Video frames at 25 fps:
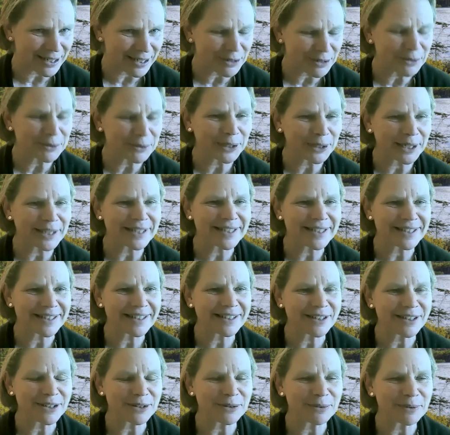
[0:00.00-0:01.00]
historians
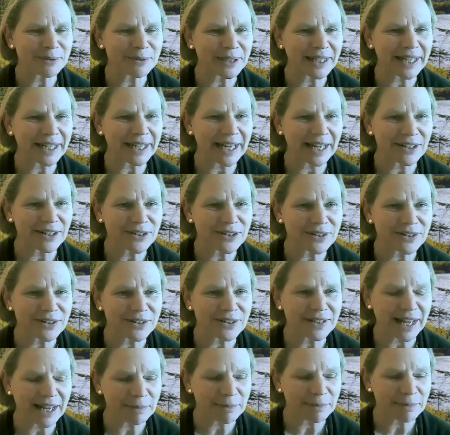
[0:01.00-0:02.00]
to really answer
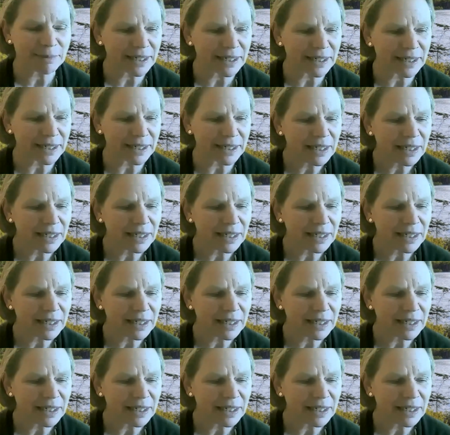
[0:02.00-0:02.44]
that. But